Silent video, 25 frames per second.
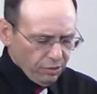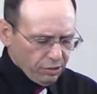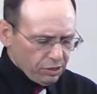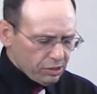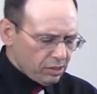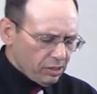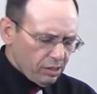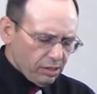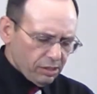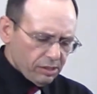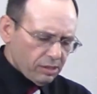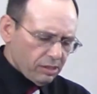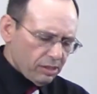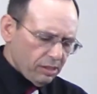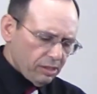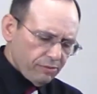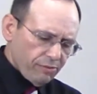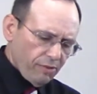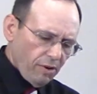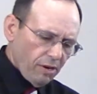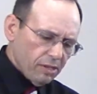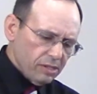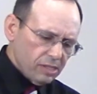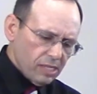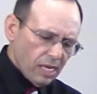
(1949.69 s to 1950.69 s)
As
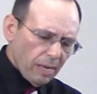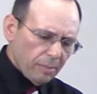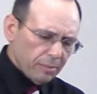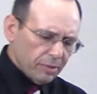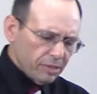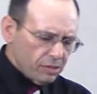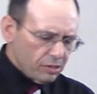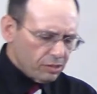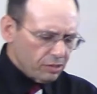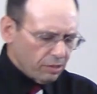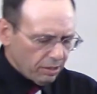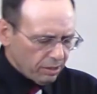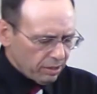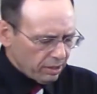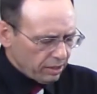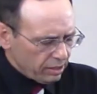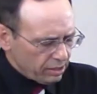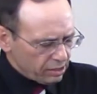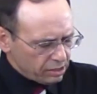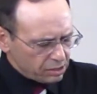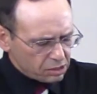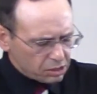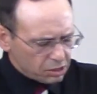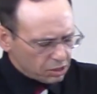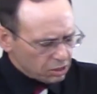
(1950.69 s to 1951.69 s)
far as I'm concerned, it
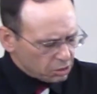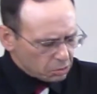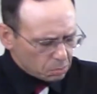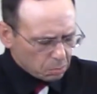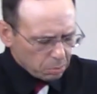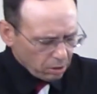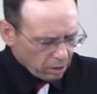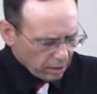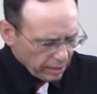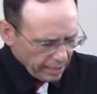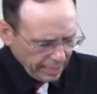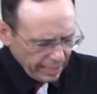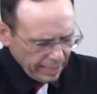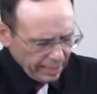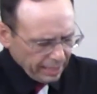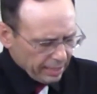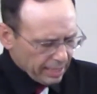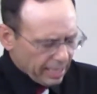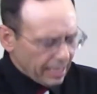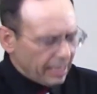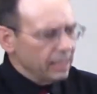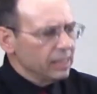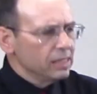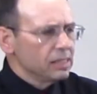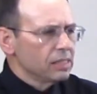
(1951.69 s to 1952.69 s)
is as plain
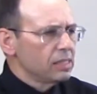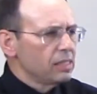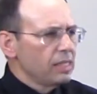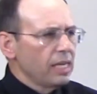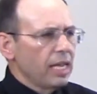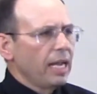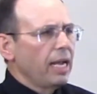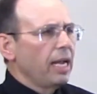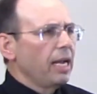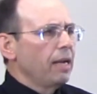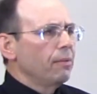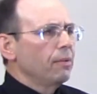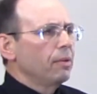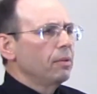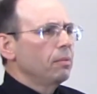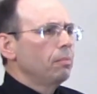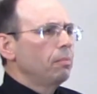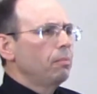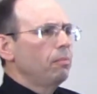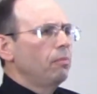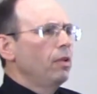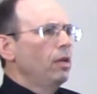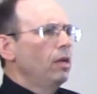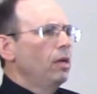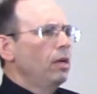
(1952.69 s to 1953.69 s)
as day when
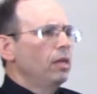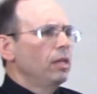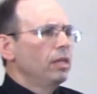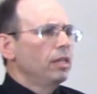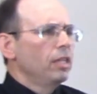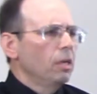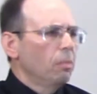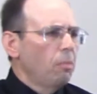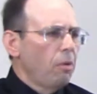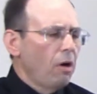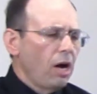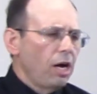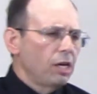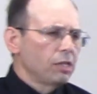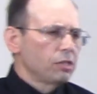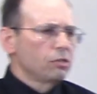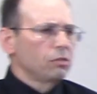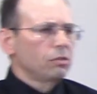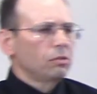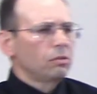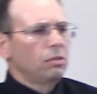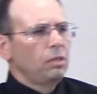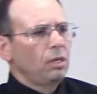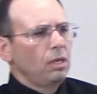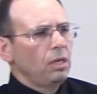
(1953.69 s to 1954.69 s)
the
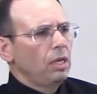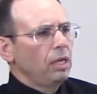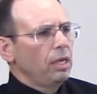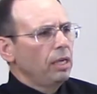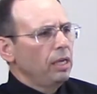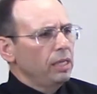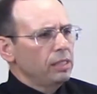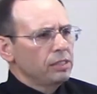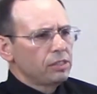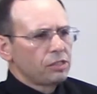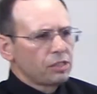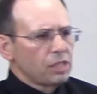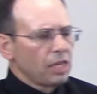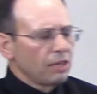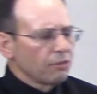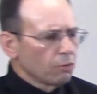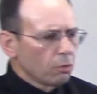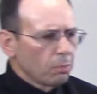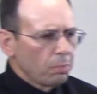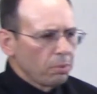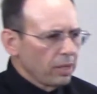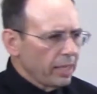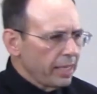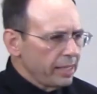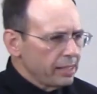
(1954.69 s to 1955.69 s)
apostle in several
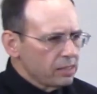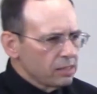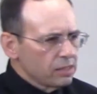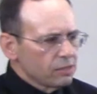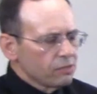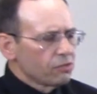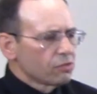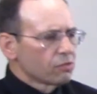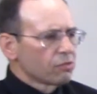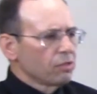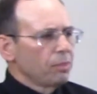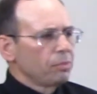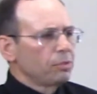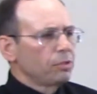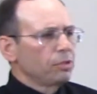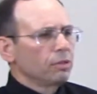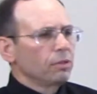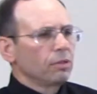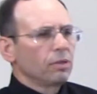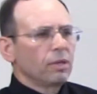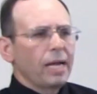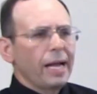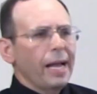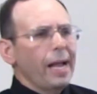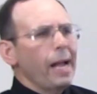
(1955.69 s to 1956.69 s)
places of
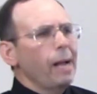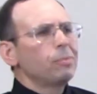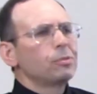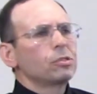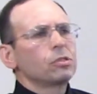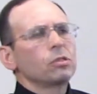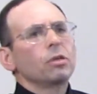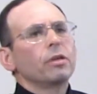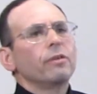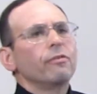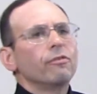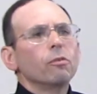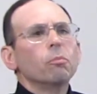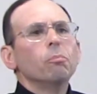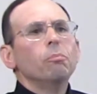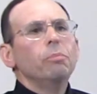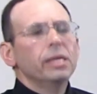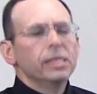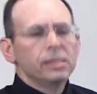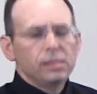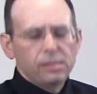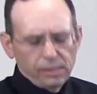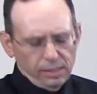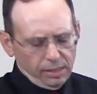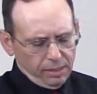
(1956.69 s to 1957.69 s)
Scripture absolutely
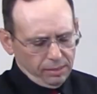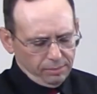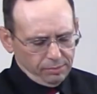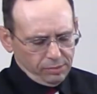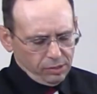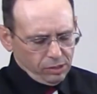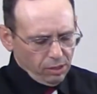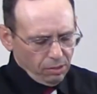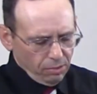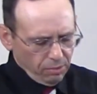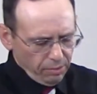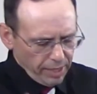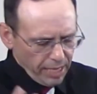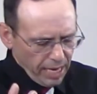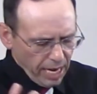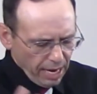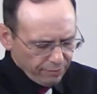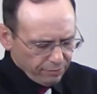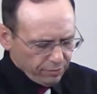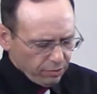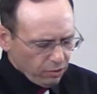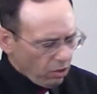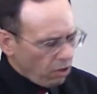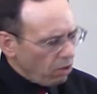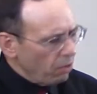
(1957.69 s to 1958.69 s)
forbids it. So we have
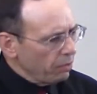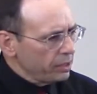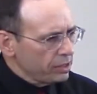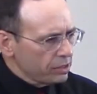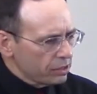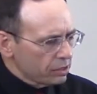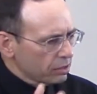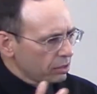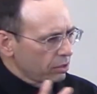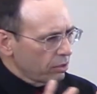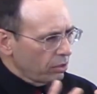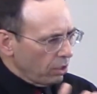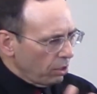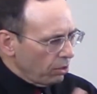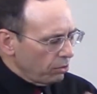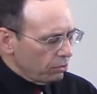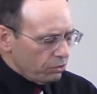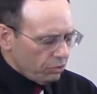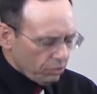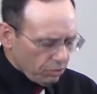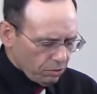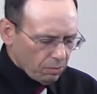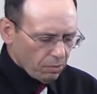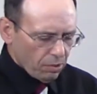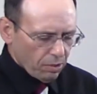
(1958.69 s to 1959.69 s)
to always go
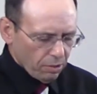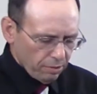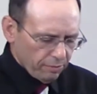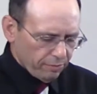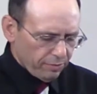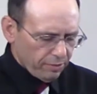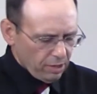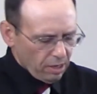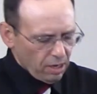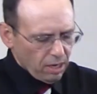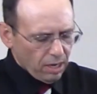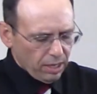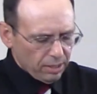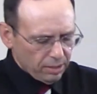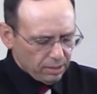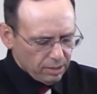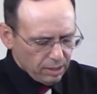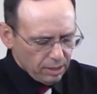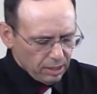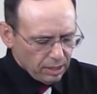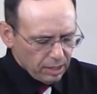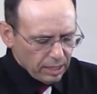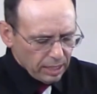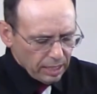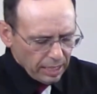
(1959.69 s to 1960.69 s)
to the Word of God
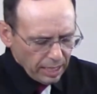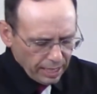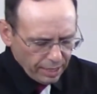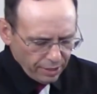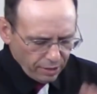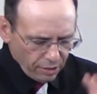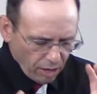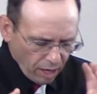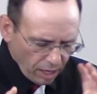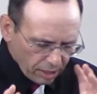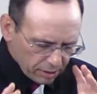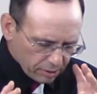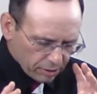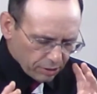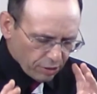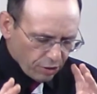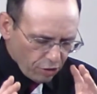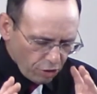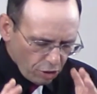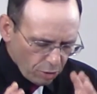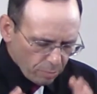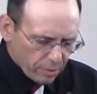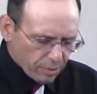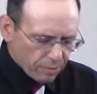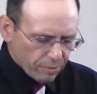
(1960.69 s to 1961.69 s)
and not
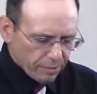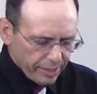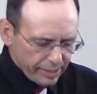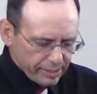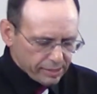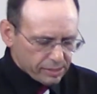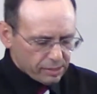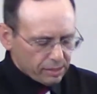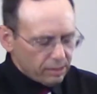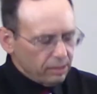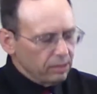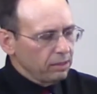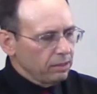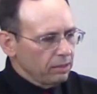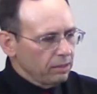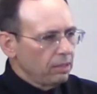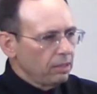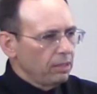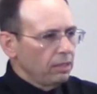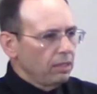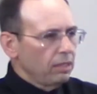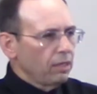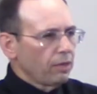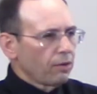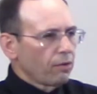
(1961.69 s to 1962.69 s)
human reason.
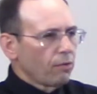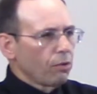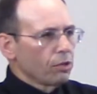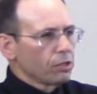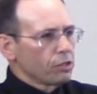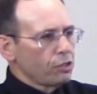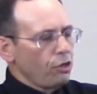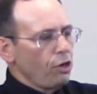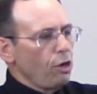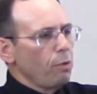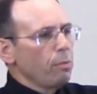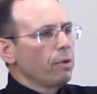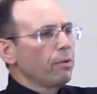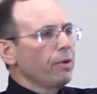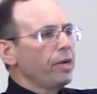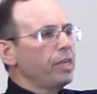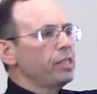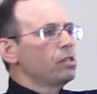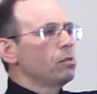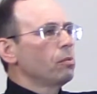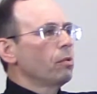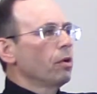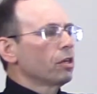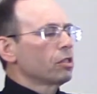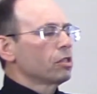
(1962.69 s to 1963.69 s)
Of course, human
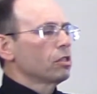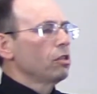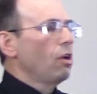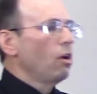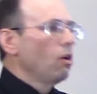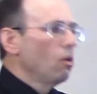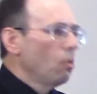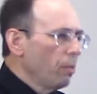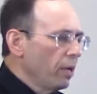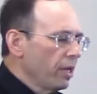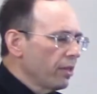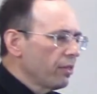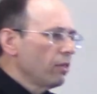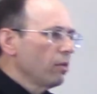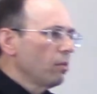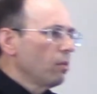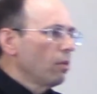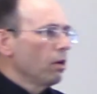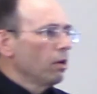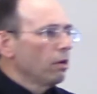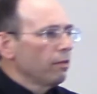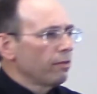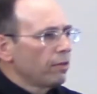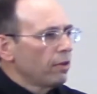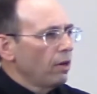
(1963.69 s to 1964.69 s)
reason works along with the
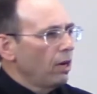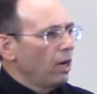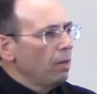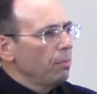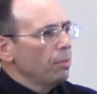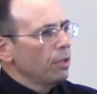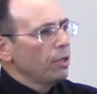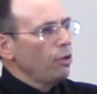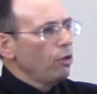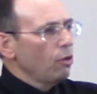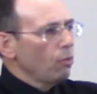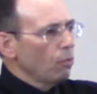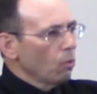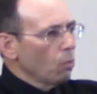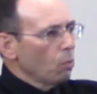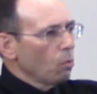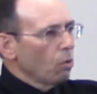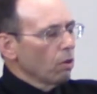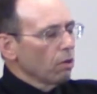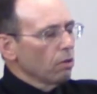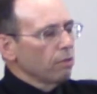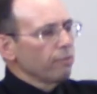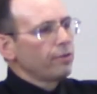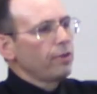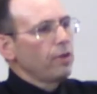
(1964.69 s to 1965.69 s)
Word of God, but the
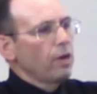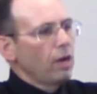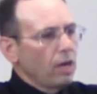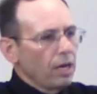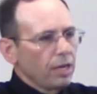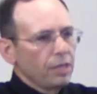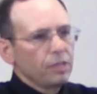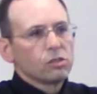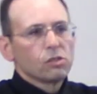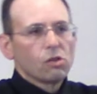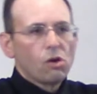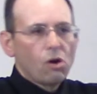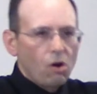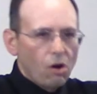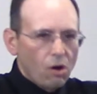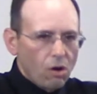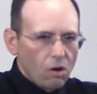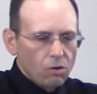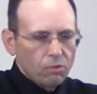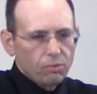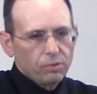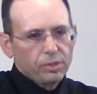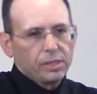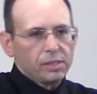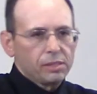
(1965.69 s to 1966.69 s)
Word of God is
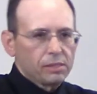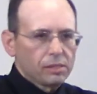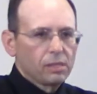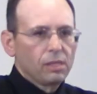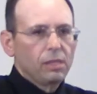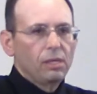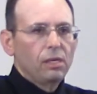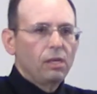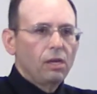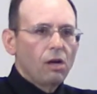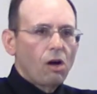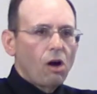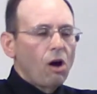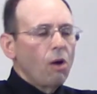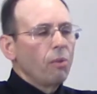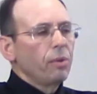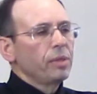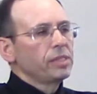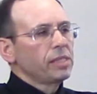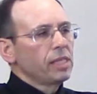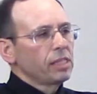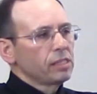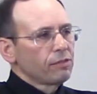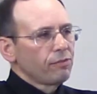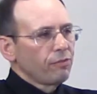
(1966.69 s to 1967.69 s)
always
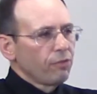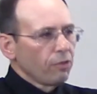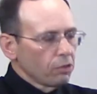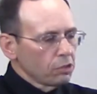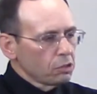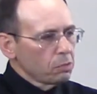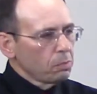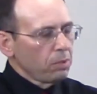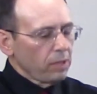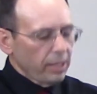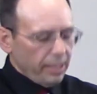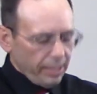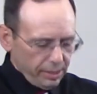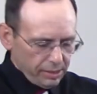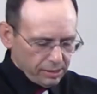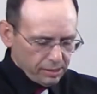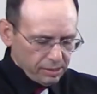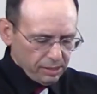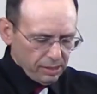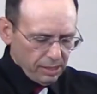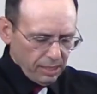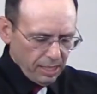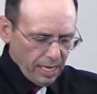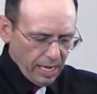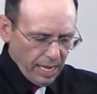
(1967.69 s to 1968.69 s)
has first place
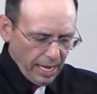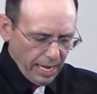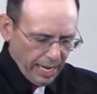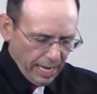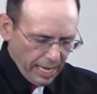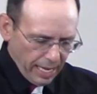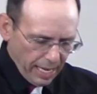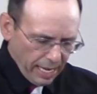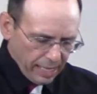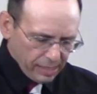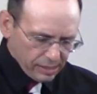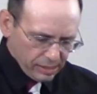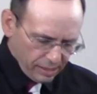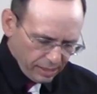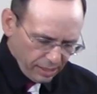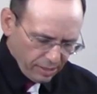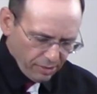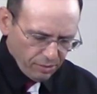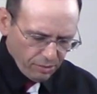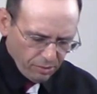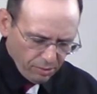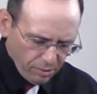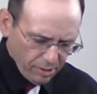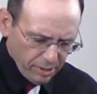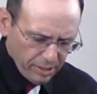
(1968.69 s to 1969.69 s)
and has the
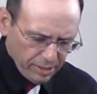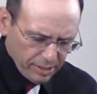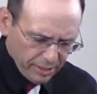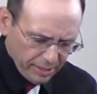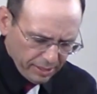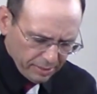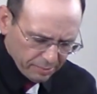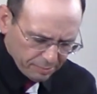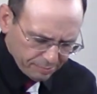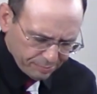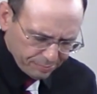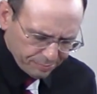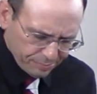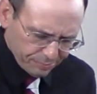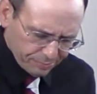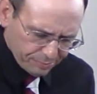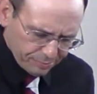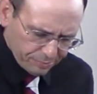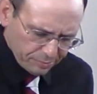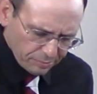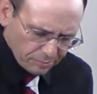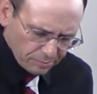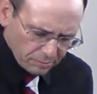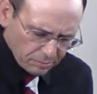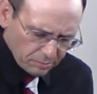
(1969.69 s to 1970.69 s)
authority.
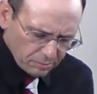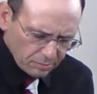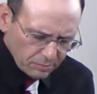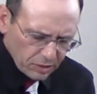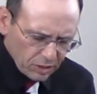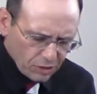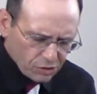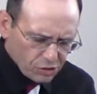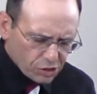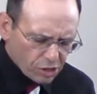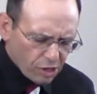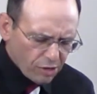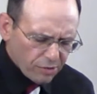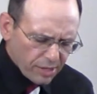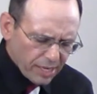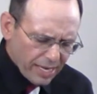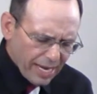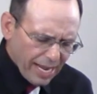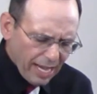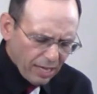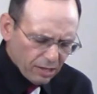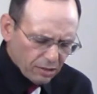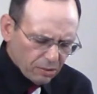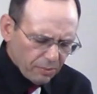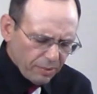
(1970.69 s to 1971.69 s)
So then,
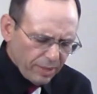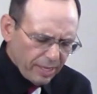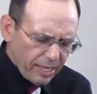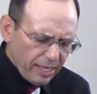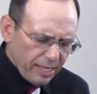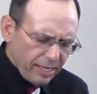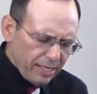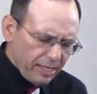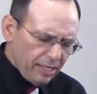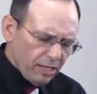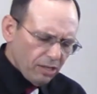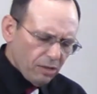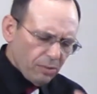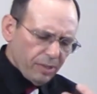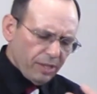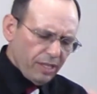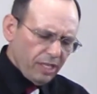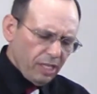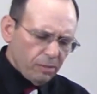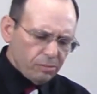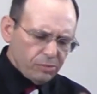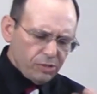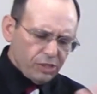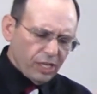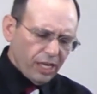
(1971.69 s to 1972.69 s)
how do we deal with the
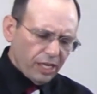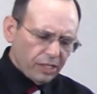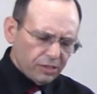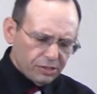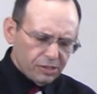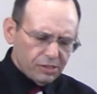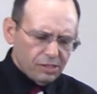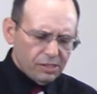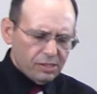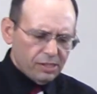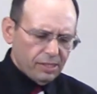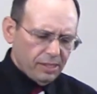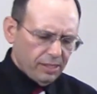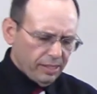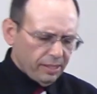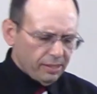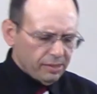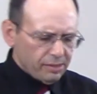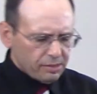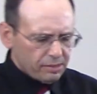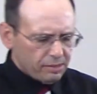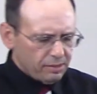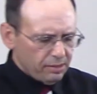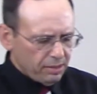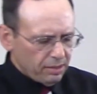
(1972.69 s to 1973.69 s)
objections to
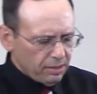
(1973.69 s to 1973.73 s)
this?